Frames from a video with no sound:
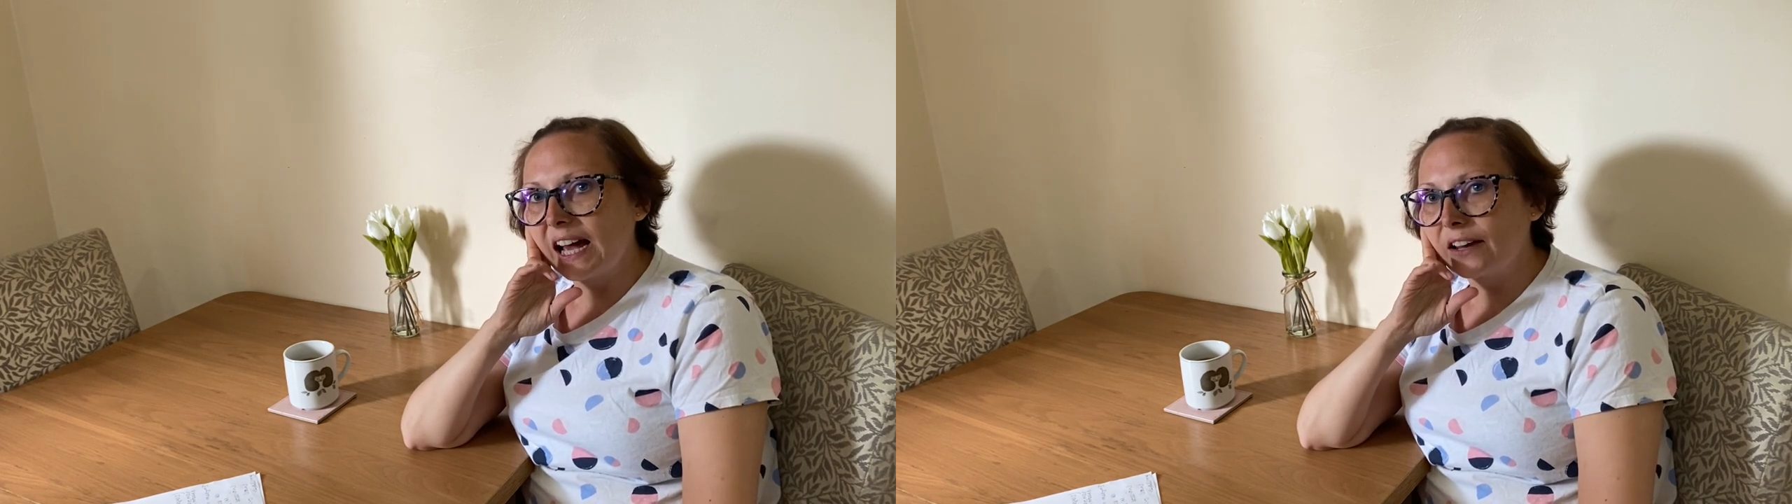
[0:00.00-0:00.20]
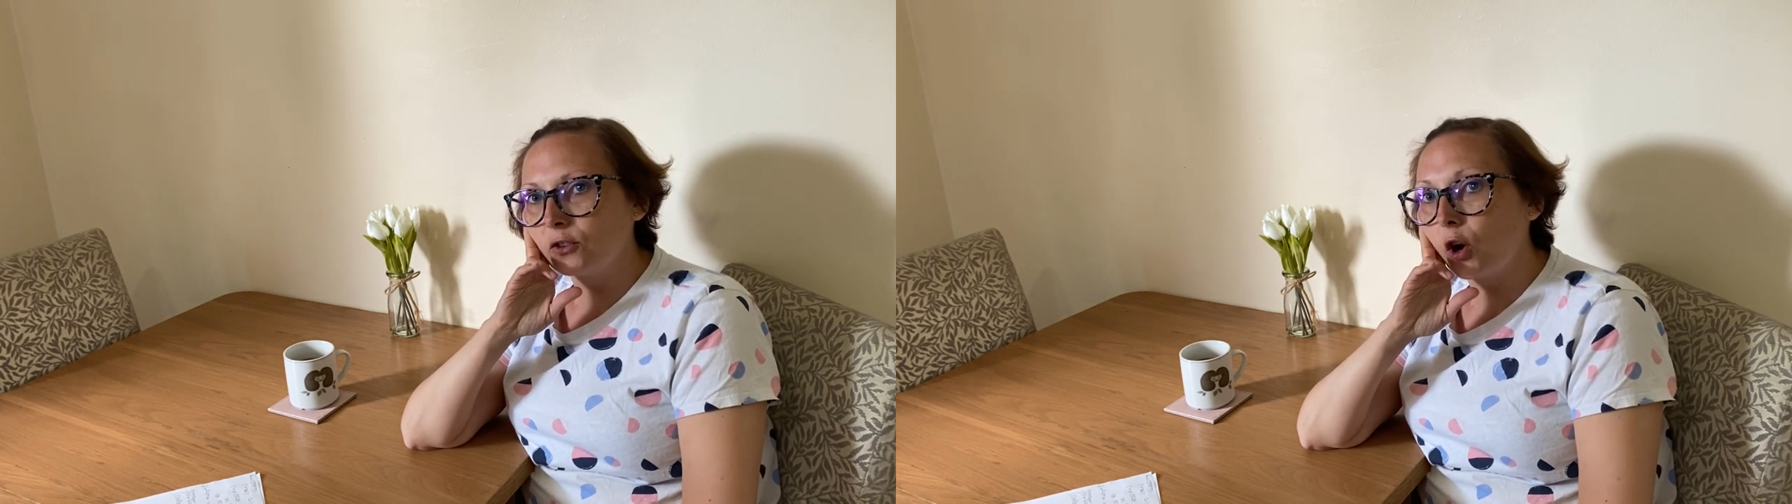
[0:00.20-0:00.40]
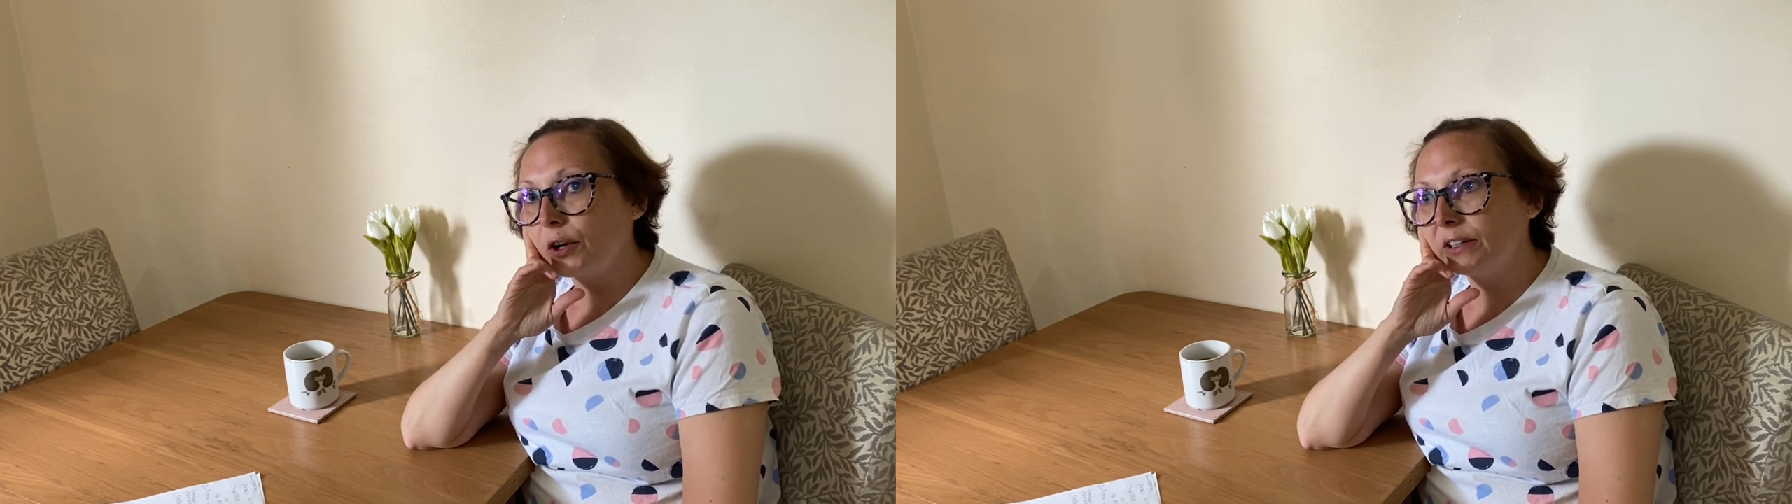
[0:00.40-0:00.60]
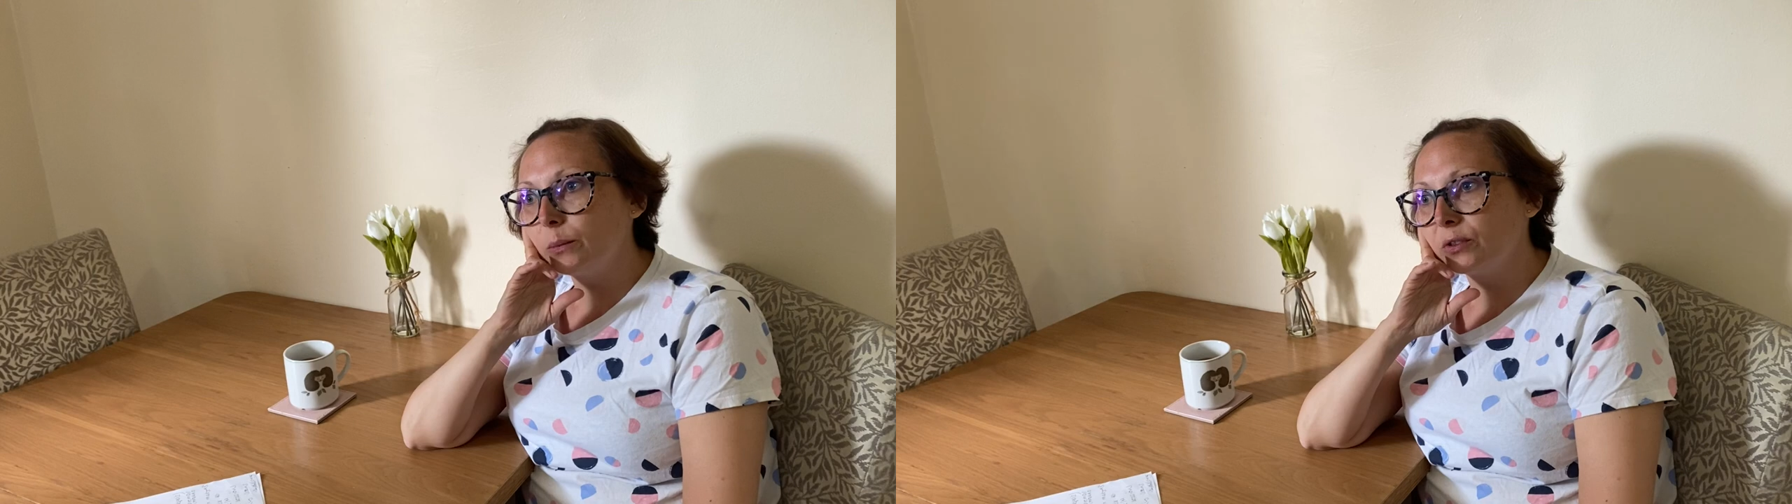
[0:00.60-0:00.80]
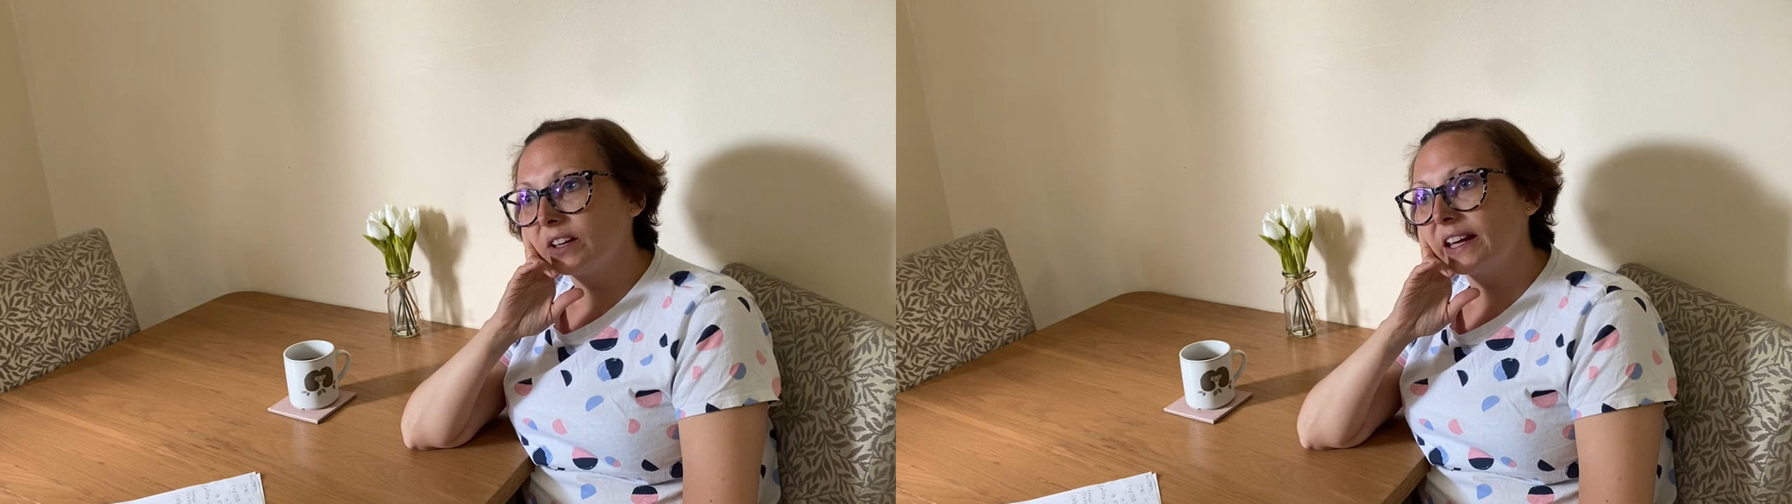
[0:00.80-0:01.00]
and not only
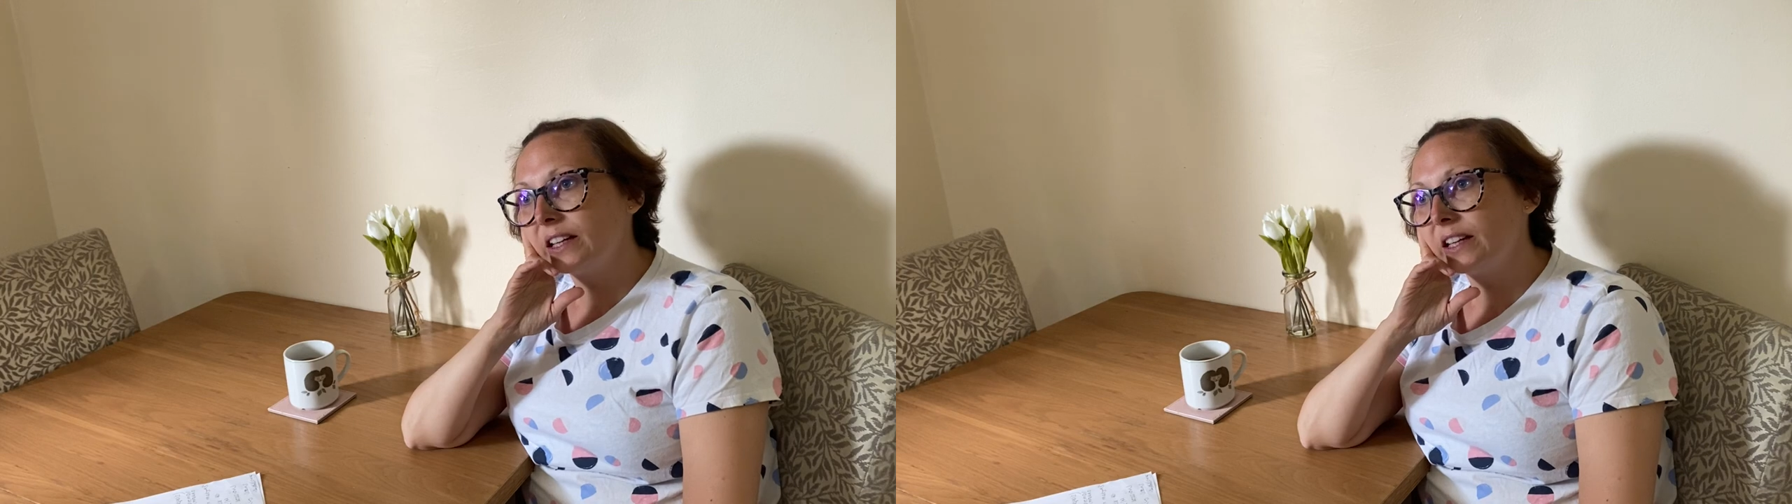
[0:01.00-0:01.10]
was it